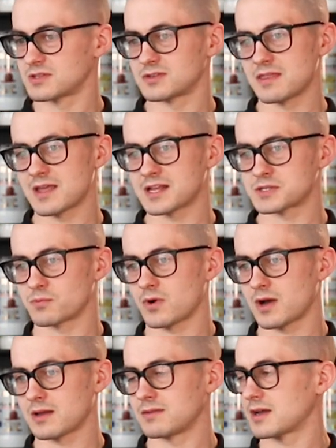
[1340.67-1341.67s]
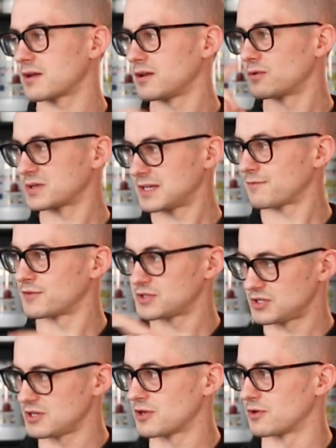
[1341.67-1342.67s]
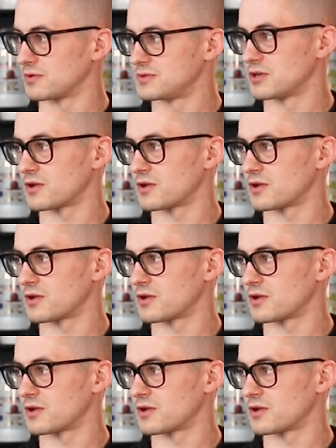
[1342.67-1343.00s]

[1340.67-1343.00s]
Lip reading: and that's why they're going to look different to you,